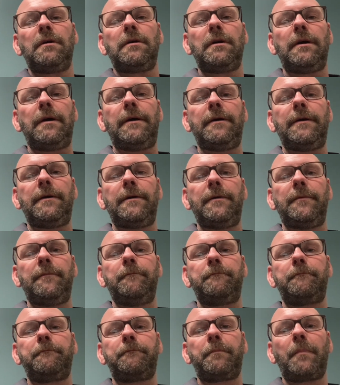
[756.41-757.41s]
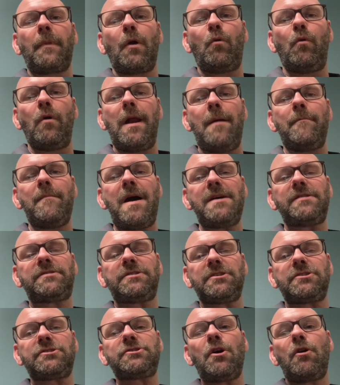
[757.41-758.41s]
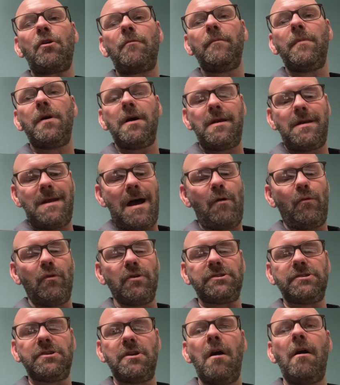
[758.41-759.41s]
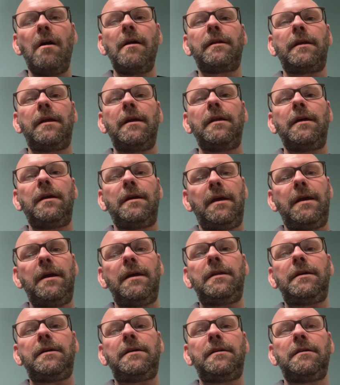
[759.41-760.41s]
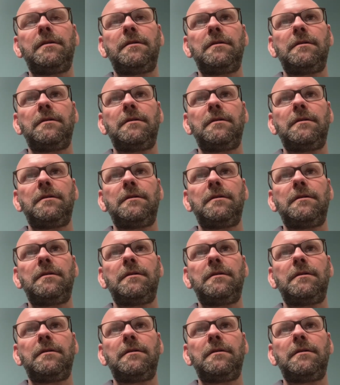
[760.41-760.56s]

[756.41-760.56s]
When I mashed the start button, I was not getting any